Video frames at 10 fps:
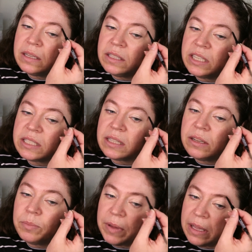Just a
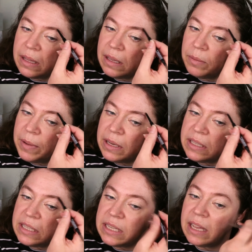little bit of
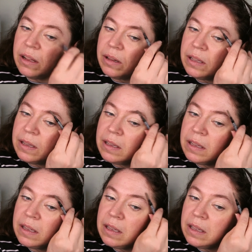detail,
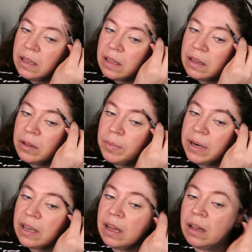a little bit
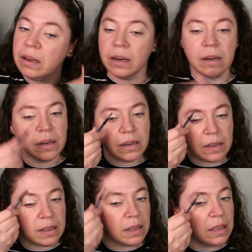of color.
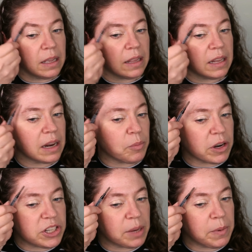Then I
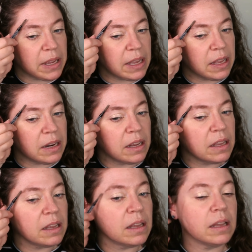brush up again,
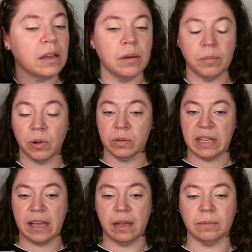pull
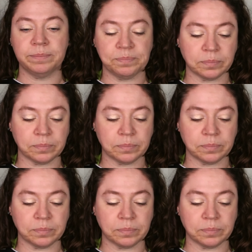down.